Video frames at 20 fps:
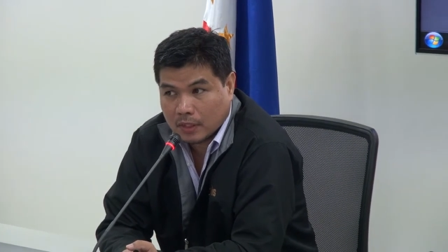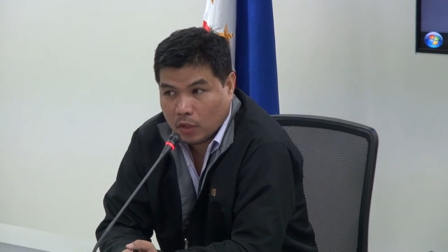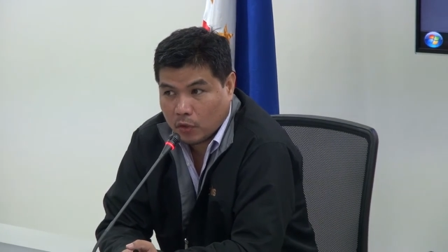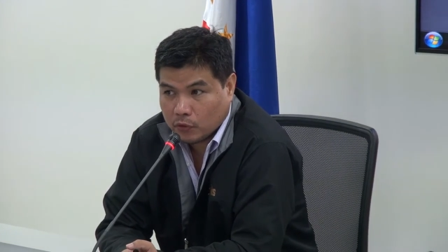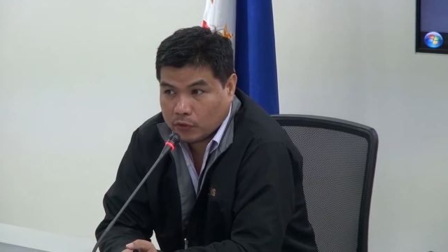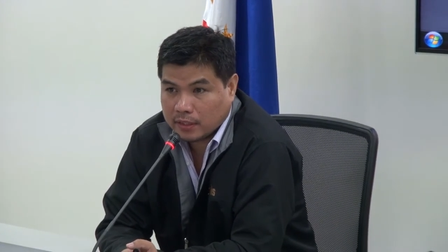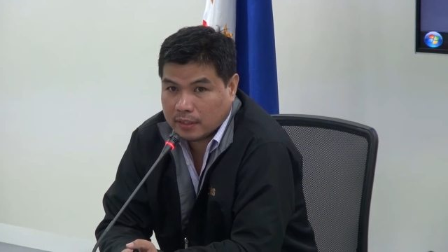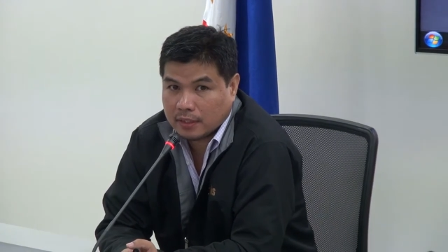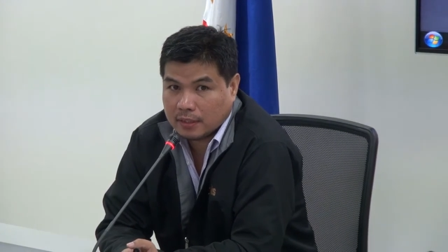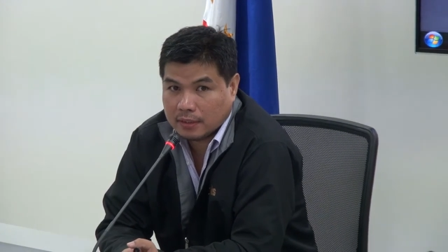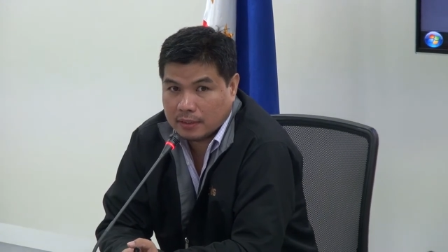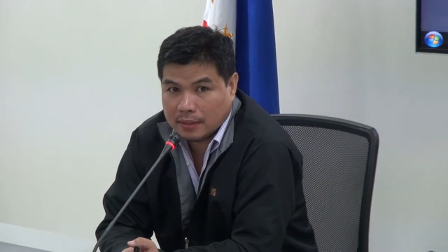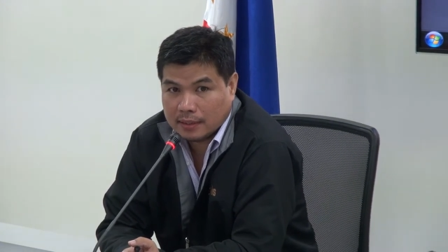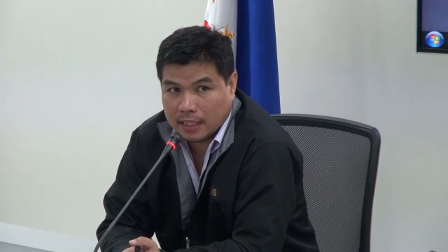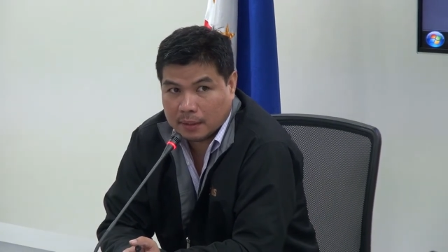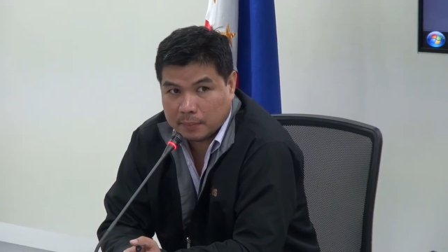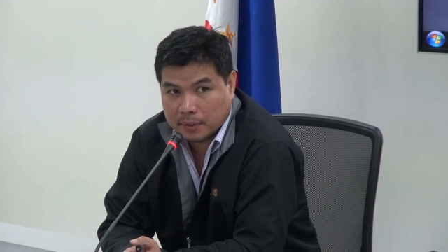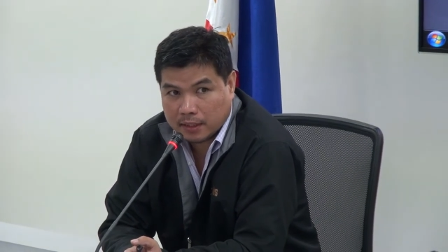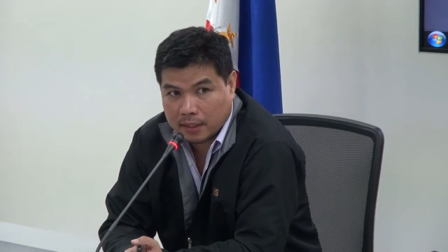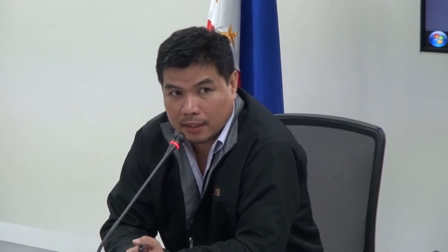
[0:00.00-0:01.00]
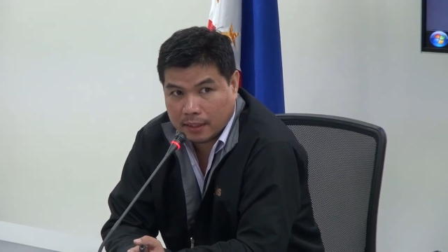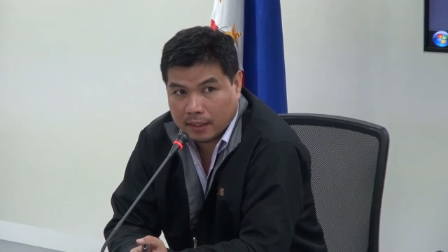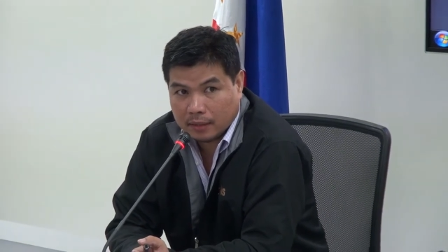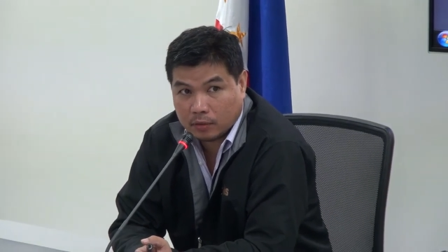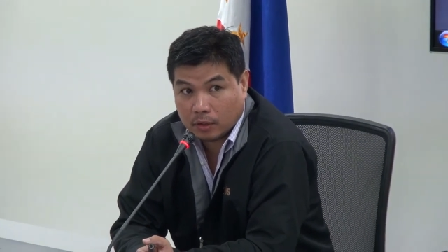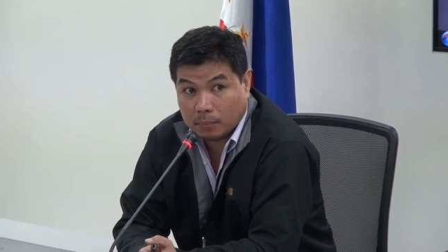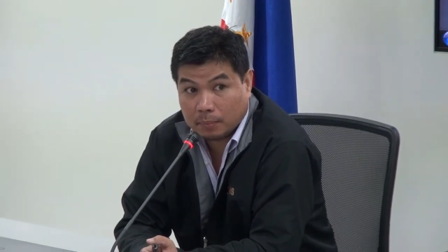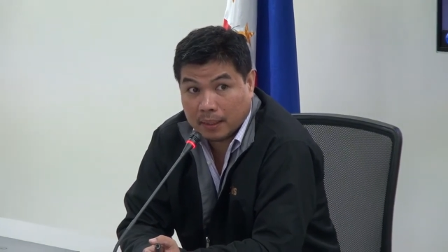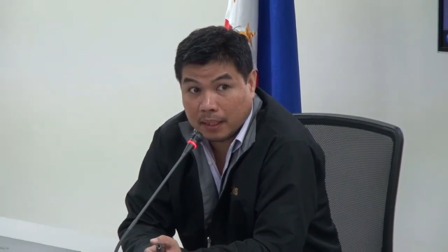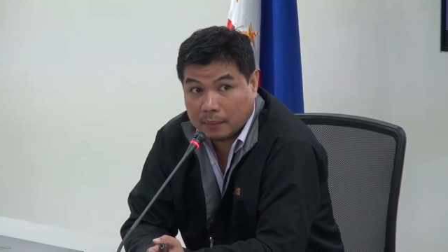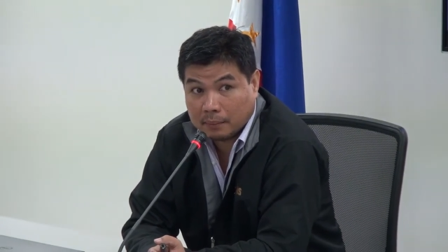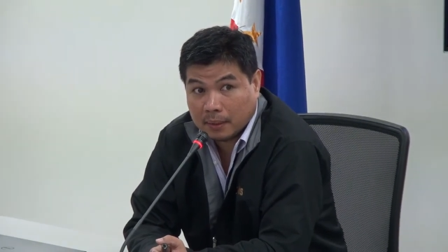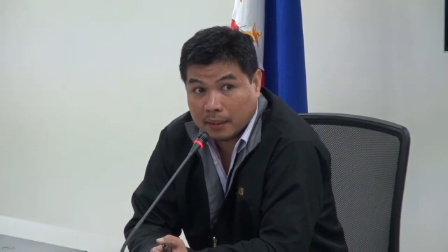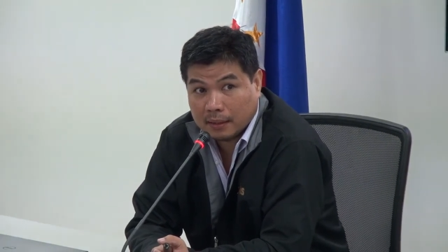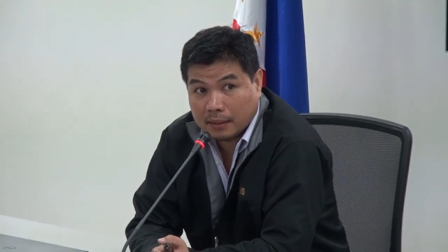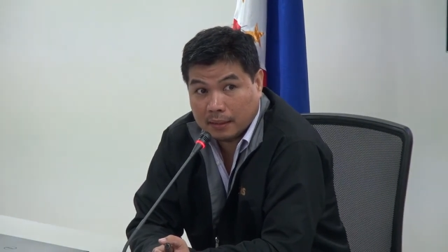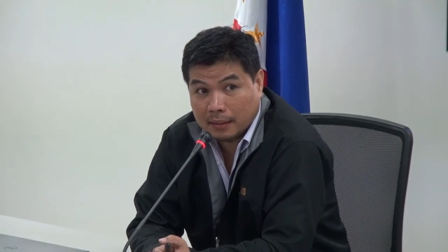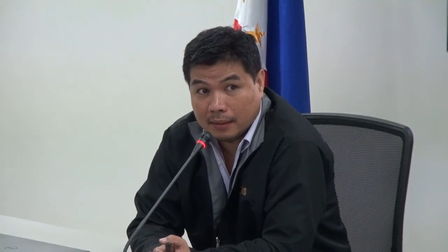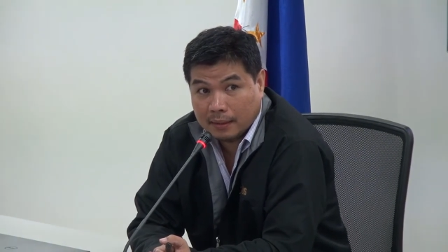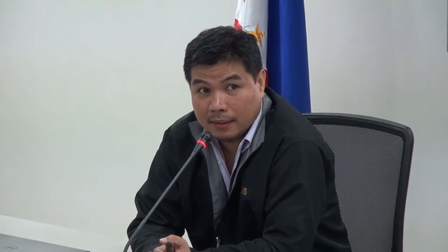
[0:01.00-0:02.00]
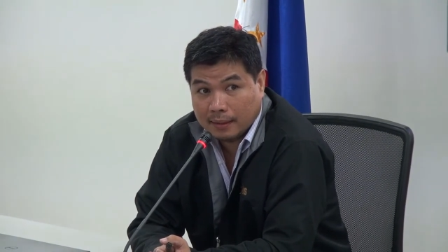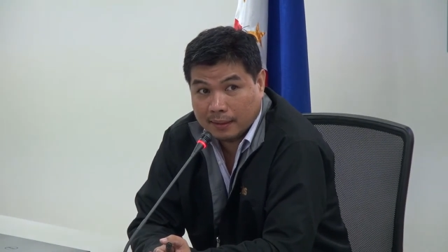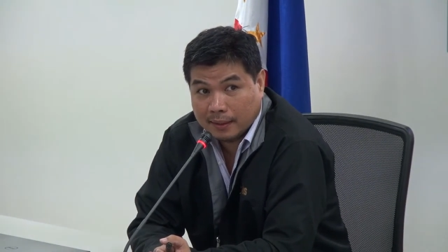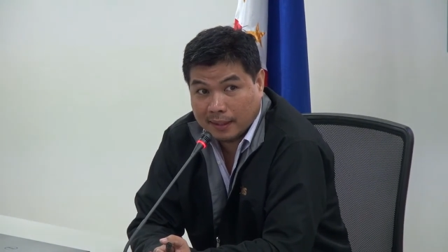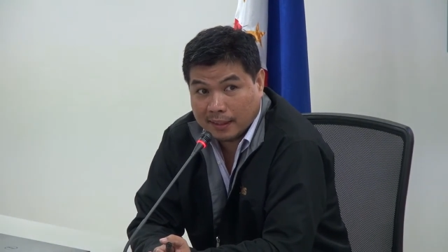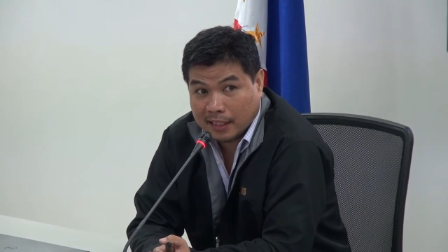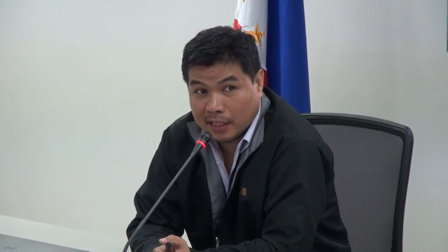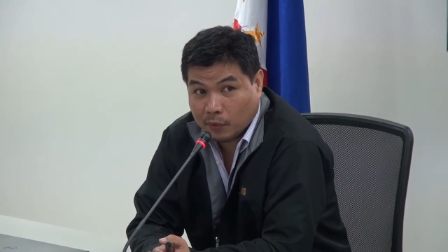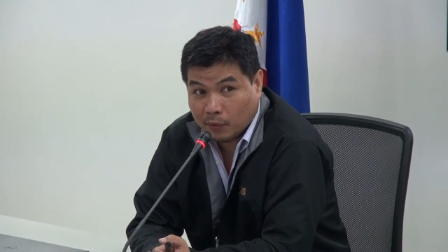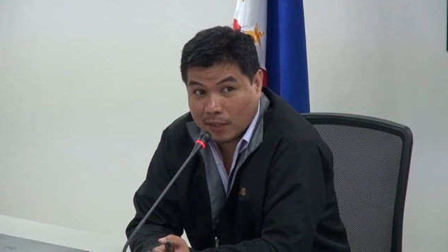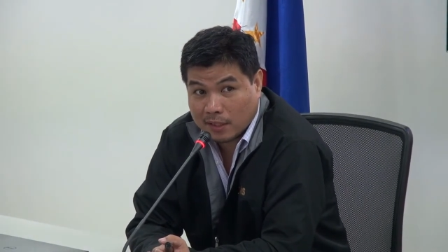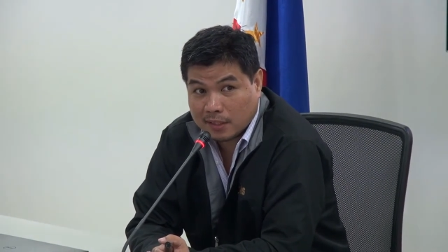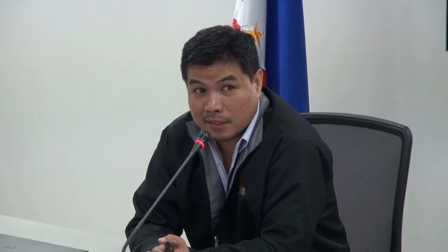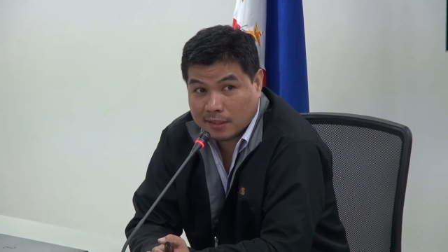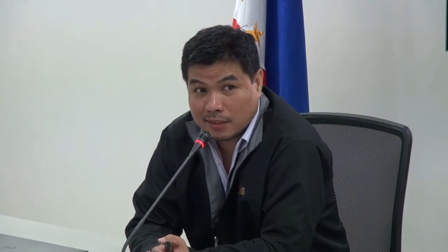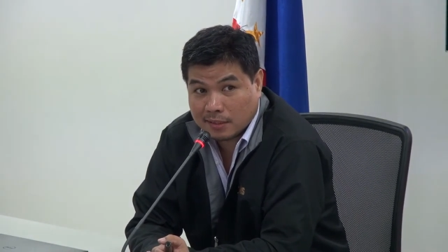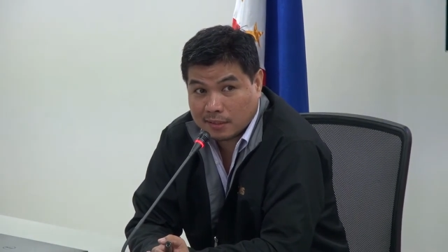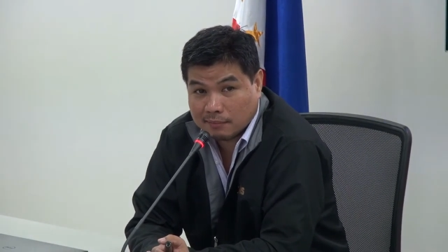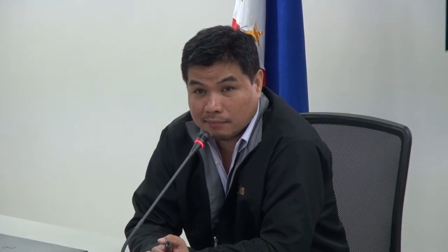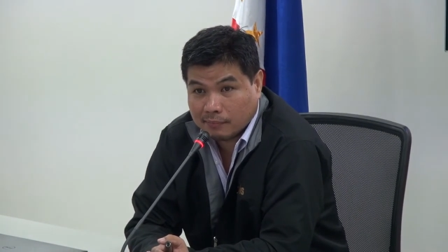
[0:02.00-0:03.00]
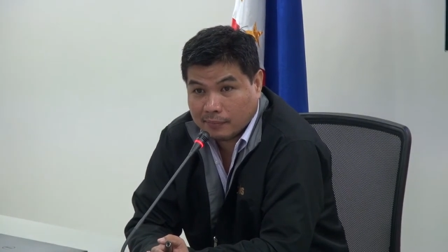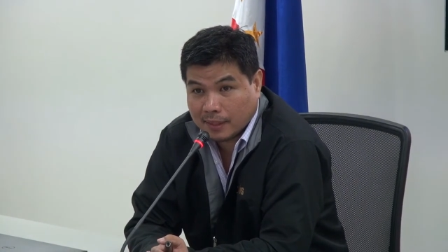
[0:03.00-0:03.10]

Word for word: OCD Administrator Pama, and he was